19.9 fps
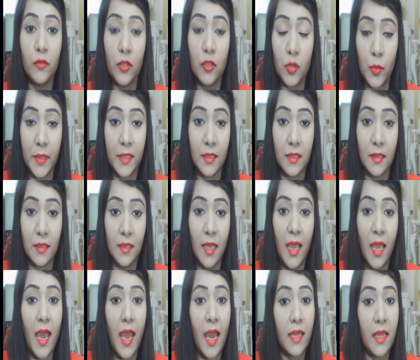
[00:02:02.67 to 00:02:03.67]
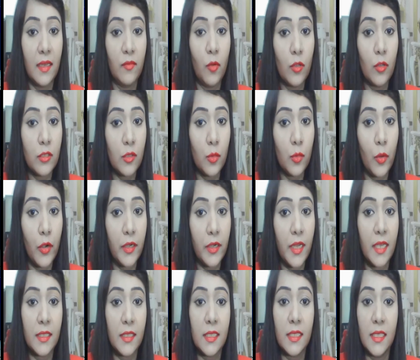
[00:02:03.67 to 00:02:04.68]
Sweden and have also worked
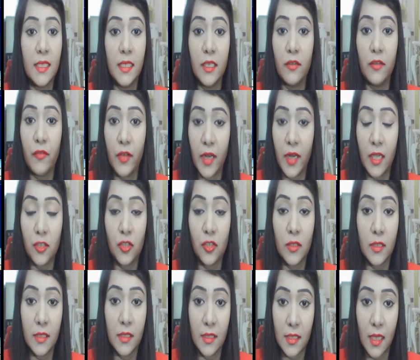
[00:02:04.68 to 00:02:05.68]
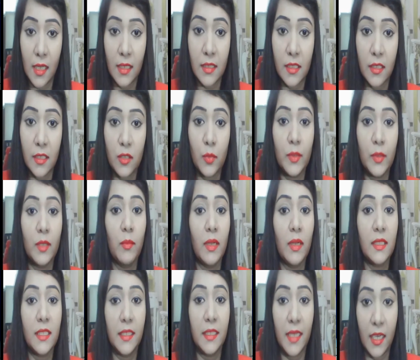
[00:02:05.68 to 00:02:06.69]
as a senior financial consultant with a
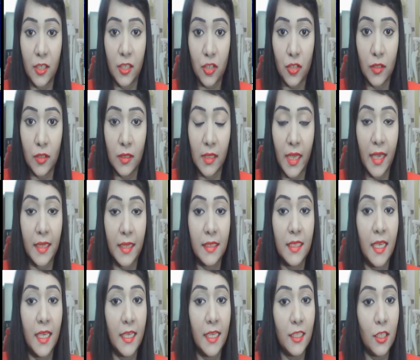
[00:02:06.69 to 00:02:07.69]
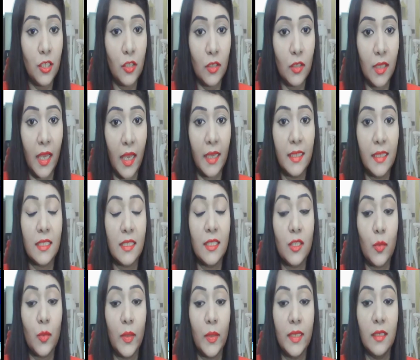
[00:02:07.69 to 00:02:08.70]
multinational and catered to clients in
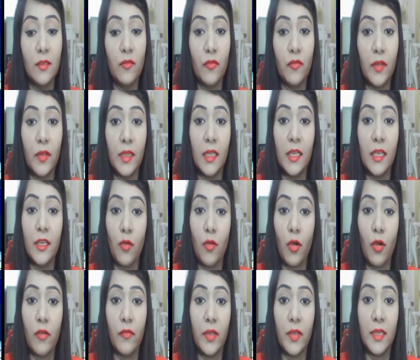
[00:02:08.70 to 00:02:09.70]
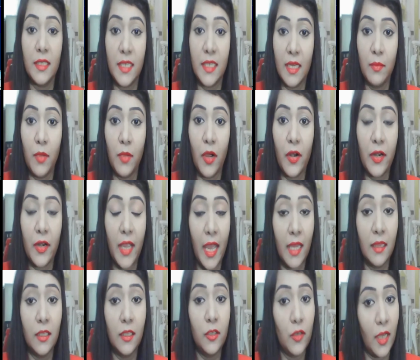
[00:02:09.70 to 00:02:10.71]
Sweden, Finland, Norway, Denmark,
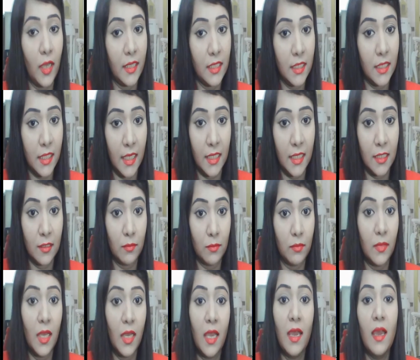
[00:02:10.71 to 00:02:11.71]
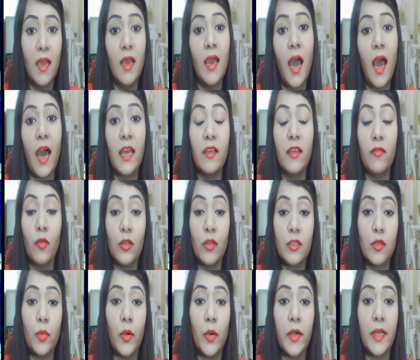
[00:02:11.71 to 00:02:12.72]
and the United Kingdom. I have
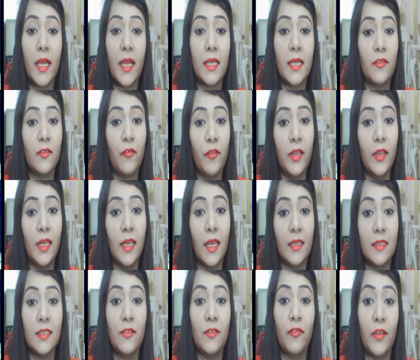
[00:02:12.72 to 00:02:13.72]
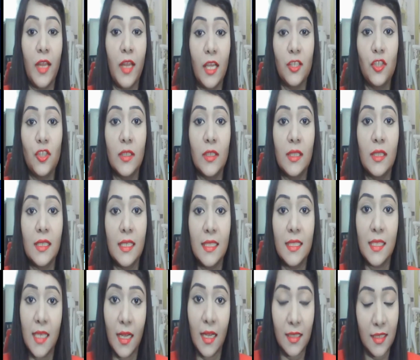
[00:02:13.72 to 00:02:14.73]
also worked as a freelance financial
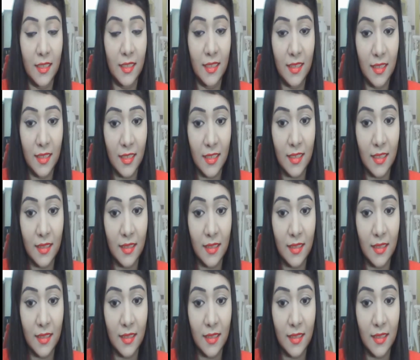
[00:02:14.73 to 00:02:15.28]
consultant.